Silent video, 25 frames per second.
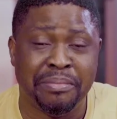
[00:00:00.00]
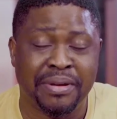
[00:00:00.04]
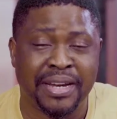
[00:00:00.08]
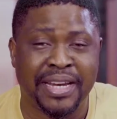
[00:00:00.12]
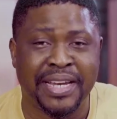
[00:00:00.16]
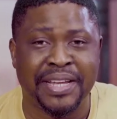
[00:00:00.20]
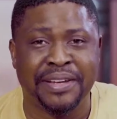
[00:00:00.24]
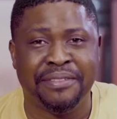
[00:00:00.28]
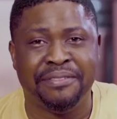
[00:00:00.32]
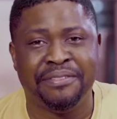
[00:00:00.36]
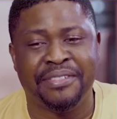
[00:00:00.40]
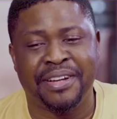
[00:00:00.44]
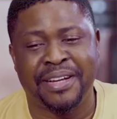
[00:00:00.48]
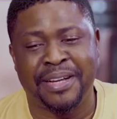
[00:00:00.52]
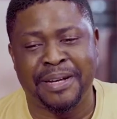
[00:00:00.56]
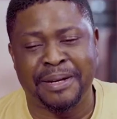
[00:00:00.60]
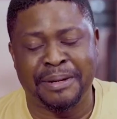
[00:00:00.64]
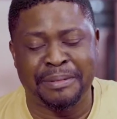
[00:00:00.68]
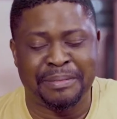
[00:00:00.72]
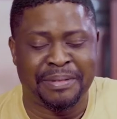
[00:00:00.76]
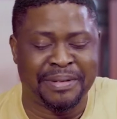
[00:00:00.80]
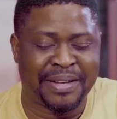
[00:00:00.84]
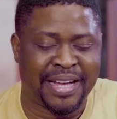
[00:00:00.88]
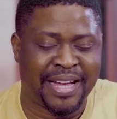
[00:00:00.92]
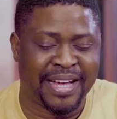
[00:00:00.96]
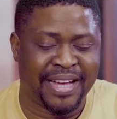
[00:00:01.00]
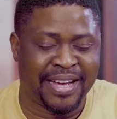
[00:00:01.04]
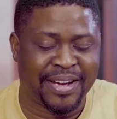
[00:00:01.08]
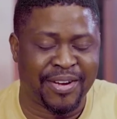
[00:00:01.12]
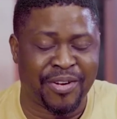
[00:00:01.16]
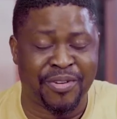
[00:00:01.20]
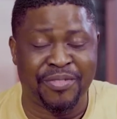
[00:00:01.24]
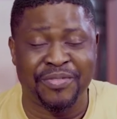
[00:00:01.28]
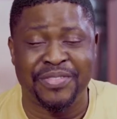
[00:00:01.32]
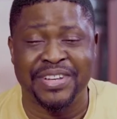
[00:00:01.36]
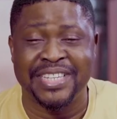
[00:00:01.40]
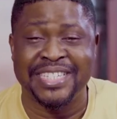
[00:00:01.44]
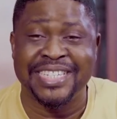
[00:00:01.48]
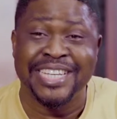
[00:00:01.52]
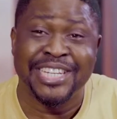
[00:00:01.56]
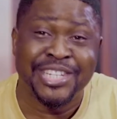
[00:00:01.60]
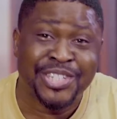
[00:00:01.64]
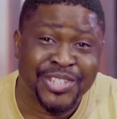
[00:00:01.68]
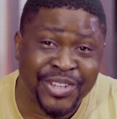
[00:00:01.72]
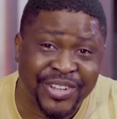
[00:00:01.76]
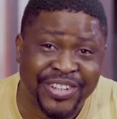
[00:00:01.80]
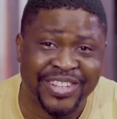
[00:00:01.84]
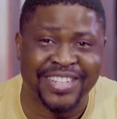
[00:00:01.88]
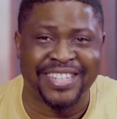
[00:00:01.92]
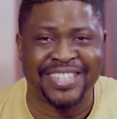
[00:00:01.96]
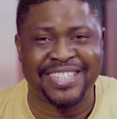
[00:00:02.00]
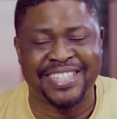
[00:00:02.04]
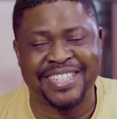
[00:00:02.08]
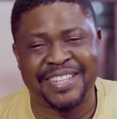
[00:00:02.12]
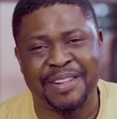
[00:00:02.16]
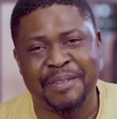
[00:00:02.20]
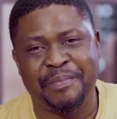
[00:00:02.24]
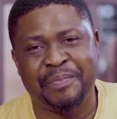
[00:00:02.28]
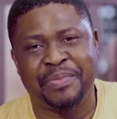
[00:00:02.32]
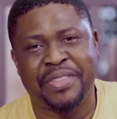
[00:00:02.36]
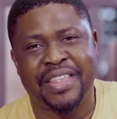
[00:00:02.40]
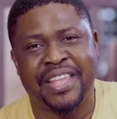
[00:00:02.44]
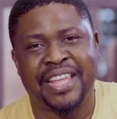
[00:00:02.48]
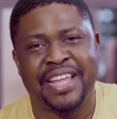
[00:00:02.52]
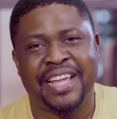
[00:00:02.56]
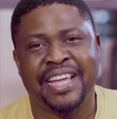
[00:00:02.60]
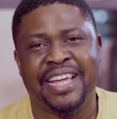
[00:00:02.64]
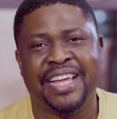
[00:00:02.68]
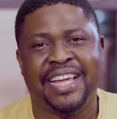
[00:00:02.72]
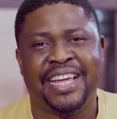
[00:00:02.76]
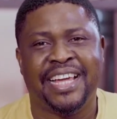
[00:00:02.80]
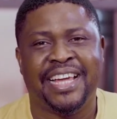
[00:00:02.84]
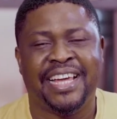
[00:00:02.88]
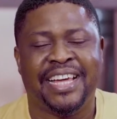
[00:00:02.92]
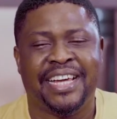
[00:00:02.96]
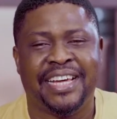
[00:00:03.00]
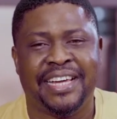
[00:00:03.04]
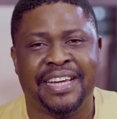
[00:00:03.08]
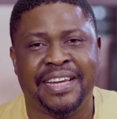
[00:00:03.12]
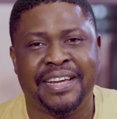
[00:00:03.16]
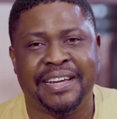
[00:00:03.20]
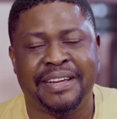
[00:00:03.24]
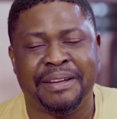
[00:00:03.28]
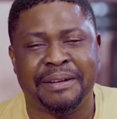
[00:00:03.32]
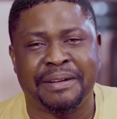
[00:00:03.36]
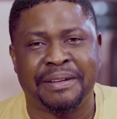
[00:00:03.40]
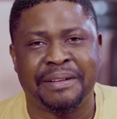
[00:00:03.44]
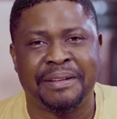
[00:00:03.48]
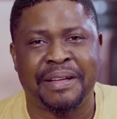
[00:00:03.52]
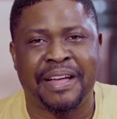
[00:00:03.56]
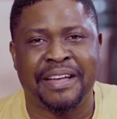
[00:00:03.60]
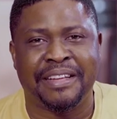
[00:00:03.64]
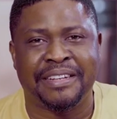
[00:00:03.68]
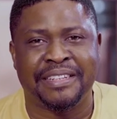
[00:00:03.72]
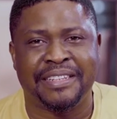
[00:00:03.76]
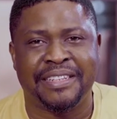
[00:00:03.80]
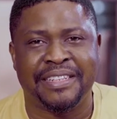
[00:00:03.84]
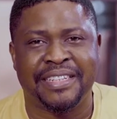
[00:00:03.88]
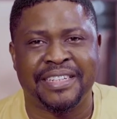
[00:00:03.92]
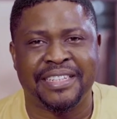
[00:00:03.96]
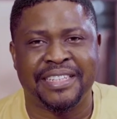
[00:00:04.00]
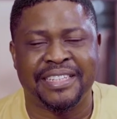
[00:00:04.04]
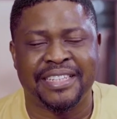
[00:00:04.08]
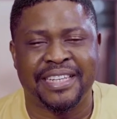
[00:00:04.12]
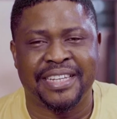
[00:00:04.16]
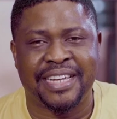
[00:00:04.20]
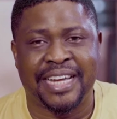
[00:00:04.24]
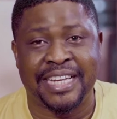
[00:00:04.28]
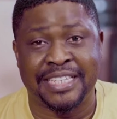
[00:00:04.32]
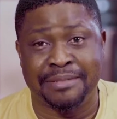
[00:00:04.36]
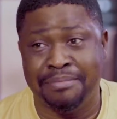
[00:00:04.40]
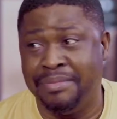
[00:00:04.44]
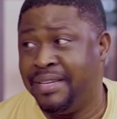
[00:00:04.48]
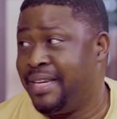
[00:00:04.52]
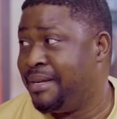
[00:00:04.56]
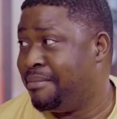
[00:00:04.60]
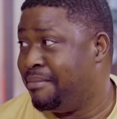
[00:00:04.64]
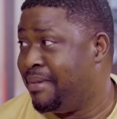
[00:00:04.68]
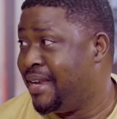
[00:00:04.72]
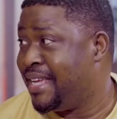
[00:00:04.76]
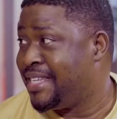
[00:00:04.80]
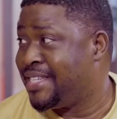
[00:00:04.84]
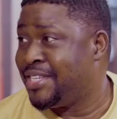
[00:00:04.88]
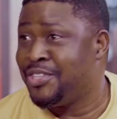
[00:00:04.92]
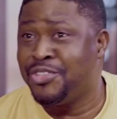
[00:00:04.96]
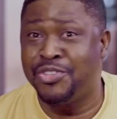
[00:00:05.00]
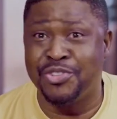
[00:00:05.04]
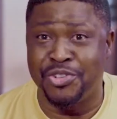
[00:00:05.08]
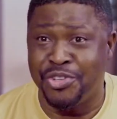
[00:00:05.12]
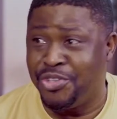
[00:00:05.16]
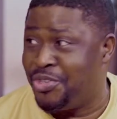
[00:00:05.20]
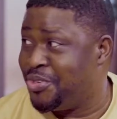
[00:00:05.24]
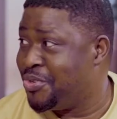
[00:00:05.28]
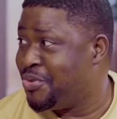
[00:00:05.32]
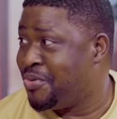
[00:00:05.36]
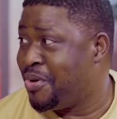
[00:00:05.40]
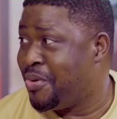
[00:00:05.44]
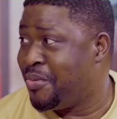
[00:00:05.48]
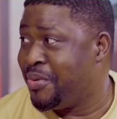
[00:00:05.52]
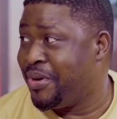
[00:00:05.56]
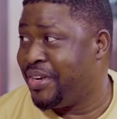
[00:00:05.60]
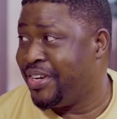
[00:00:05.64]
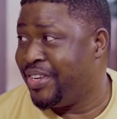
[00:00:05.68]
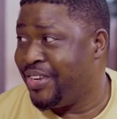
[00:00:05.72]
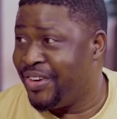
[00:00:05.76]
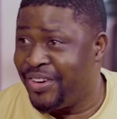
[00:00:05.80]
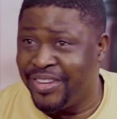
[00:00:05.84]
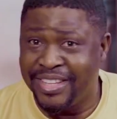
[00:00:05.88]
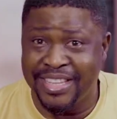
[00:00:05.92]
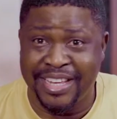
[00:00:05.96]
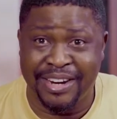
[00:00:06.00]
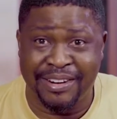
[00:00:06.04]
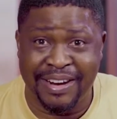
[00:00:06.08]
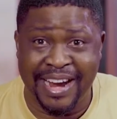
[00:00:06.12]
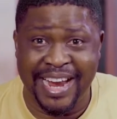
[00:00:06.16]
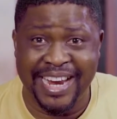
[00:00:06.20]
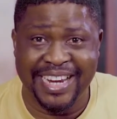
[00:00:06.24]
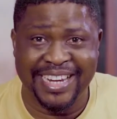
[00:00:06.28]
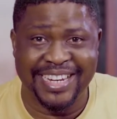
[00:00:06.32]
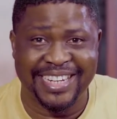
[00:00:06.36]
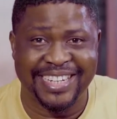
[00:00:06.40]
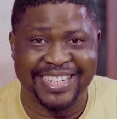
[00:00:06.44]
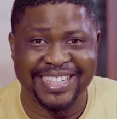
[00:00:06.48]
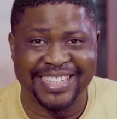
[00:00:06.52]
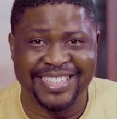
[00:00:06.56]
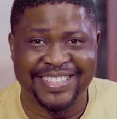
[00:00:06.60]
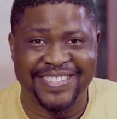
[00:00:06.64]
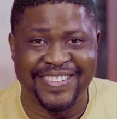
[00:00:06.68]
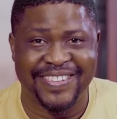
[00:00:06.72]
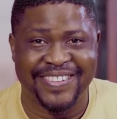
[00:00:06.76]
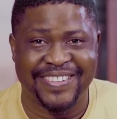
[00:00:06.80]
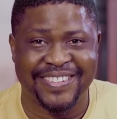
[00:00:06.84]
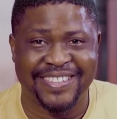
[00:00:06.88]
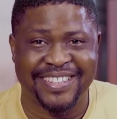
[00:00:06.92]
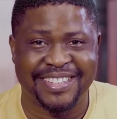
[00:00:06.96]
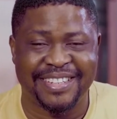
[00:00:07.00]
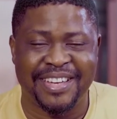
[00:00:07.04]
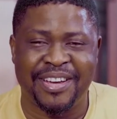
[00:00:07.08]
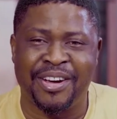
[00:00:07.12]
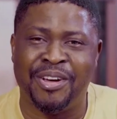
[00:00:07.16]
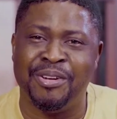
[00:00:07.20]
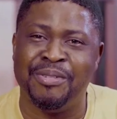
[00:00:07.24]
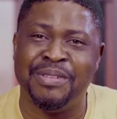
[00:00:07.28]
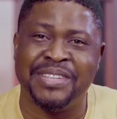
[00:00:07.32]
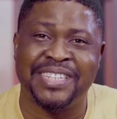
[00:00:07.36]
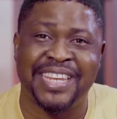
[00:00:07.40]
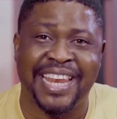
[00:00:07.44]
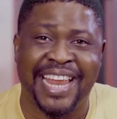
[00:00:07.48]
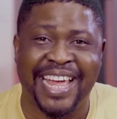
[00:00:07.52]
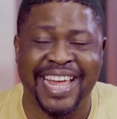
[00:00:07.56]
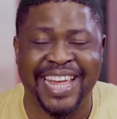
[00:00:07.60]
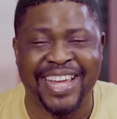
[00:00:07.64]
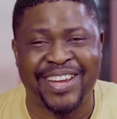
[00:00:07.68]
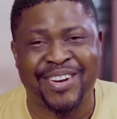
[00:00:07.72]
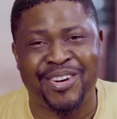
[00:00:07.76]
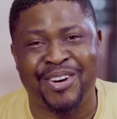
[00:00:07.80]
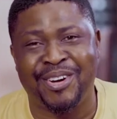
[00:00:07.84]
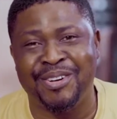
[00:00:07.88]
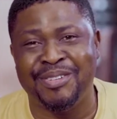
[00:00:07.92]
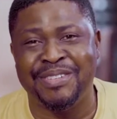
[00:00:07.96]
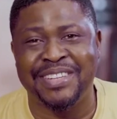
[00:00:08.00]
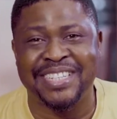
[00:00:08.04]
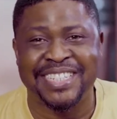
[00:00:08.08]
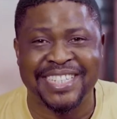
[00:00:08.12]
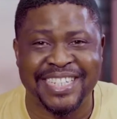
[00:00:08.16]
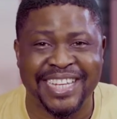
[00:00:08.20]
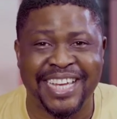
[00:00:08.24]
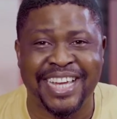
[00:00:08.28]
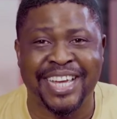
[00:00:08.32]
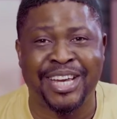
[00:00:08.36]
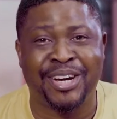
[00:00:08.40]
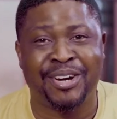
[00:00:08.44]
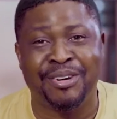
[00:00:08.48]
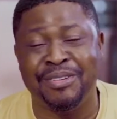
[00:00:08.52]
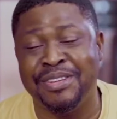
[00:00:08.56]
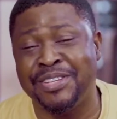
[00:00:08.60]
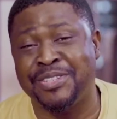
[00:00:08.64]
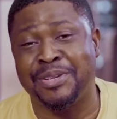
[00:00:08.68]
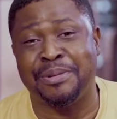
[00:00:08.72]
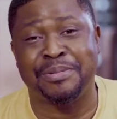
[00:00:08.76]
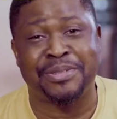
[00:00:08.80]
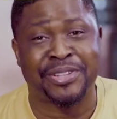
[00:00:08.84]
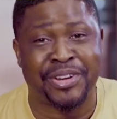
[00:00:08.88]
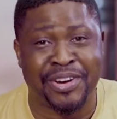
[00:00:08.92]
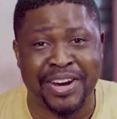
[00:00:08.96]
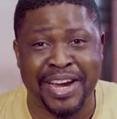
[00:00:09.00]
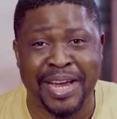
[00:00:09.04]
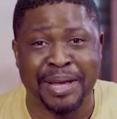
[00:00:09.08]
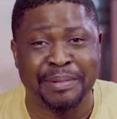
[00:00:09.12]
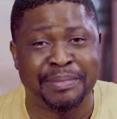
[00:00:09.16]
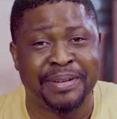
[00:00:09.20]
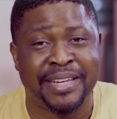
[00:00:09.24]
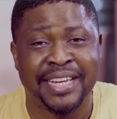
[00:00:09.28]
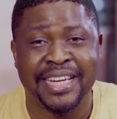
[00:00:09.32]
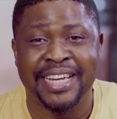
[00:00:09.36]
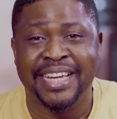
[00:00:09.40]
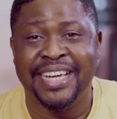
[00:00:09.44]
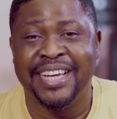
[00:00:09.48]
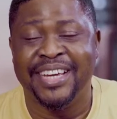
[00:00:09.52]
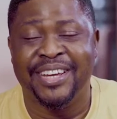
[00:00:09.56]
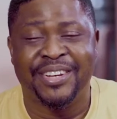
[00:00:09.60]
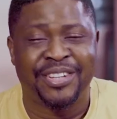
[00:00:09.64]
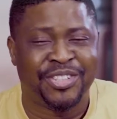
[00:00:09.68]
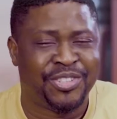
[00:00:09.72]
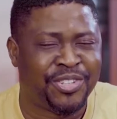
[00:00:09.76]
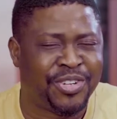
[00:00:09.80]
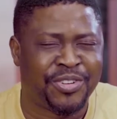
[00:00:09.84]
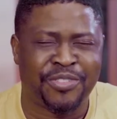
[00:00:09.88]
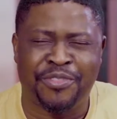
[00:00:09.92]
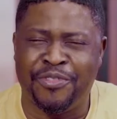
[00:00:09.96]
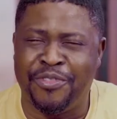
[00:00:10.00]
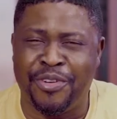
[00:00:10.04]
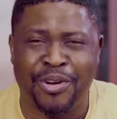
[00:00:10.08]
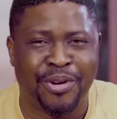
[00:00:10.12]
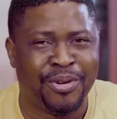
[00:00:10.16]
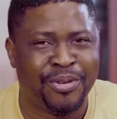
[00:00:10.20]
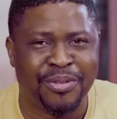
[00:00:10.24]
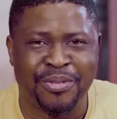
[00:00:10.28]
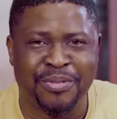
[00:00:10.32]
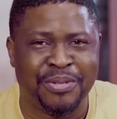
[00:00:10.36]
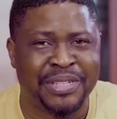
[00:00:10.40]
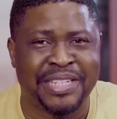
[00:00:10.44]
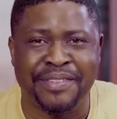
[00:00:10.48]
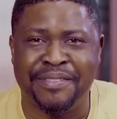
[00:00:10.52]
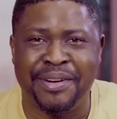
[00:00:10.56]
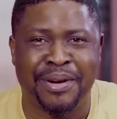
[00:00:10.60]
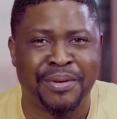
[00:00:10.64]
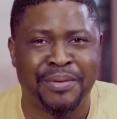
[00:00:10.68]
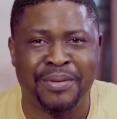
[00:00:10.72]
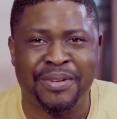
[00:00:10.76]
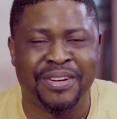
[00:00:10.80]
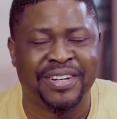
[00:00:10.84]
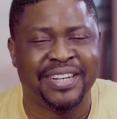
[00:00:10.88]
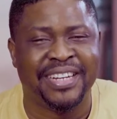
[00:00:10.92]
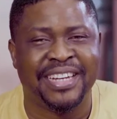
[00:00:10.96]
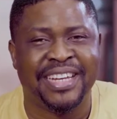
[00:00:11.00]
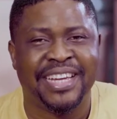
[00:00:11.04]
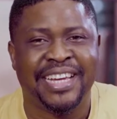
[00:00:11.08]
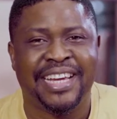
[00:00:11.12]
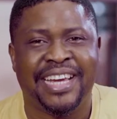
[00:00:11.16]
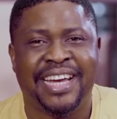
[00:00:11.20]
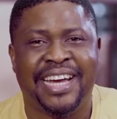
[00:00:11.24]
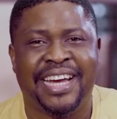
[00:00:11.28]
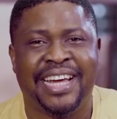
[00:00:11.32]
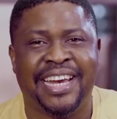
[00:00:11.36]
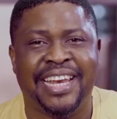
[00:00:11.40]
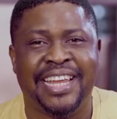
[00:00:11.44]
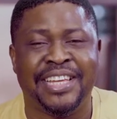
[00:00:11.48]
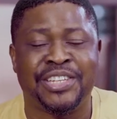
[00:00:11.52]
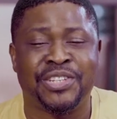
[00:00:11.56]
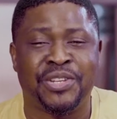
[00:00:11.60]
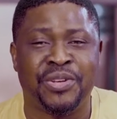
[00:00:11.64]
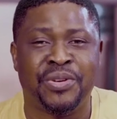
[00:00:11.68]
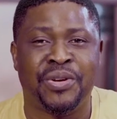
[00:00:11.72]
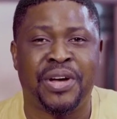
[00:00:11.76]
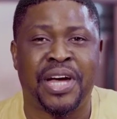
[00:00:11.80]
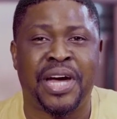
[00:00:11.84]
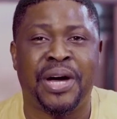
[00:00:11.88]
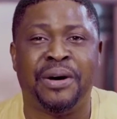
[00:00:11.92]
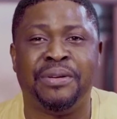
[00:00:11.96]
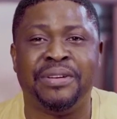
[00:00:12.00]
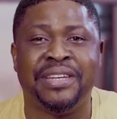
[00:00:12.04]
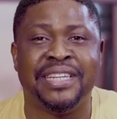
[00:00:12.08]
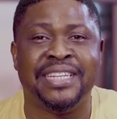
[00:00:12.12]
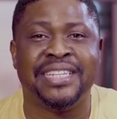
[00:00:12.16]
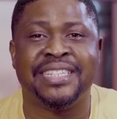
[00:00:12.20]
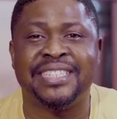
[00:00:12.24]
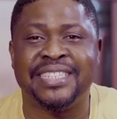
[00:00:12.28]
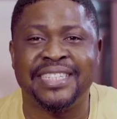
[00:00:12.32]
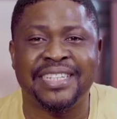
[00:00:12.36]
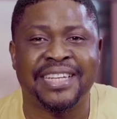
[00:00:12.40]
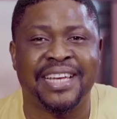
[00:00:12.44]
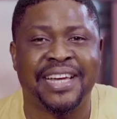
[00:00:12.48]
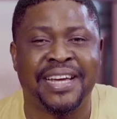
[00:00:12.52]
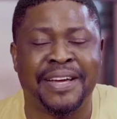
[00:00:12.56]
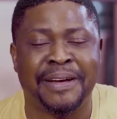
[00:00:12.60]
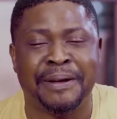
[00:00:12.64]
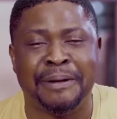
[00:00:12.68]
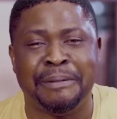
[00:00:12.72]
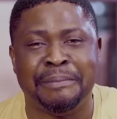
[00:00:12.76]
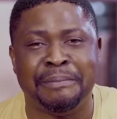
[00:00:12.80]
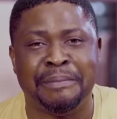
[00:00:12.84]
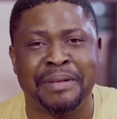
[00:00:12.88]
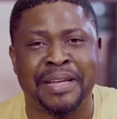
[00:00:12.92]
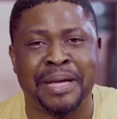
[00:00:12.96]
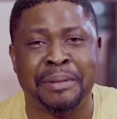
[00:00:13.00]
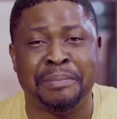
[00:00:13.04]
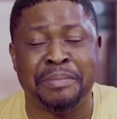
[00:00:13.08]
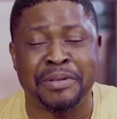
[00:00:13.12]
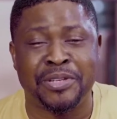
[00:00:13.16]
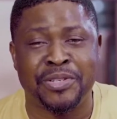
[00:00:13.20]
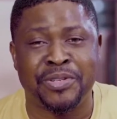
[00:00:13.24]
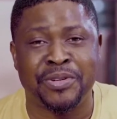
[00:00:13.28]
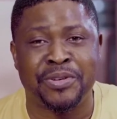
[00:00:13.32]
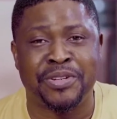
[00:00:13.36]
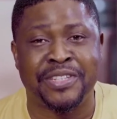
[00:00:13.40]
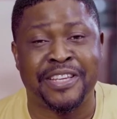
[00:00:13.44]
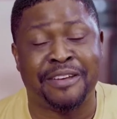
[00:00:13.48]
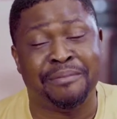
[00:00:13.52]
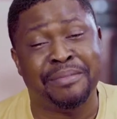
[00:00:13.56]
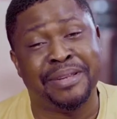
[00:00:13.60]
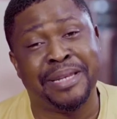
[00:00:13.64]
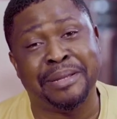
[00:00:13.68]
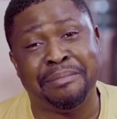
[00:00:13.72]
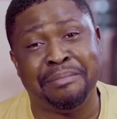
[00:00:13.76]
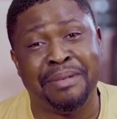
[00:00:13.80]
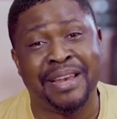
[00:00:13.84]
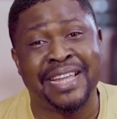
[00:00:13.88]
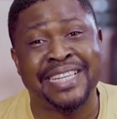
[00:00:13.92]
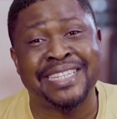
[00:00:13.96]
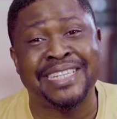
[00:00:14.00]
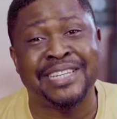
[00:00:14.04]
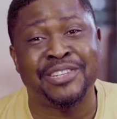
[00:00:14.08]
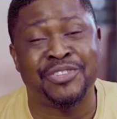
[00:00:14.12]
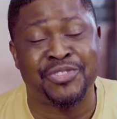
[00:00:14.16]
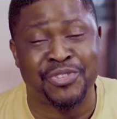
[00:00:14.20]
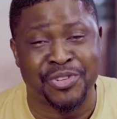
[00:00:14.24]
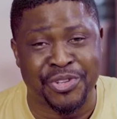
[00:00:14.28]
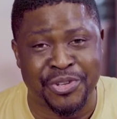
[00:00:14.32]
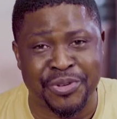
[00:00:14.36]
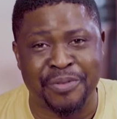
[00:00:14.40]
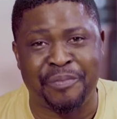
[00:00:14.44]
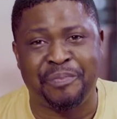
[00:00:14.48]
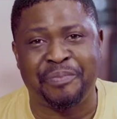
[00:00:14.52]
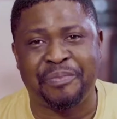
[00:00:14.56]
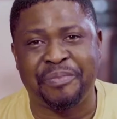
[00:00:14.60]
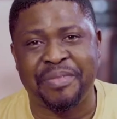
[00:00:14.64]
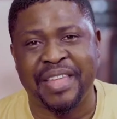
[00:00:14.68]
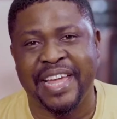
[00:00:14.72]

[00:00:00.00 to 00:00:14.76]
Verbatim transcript: I believe uh, our conversations uh, uh, has been a blessing to you one way or the other, right? So always like, always share, always subscribe, follow, whichever one, and let's know how these um, episodes have been a blessing to you.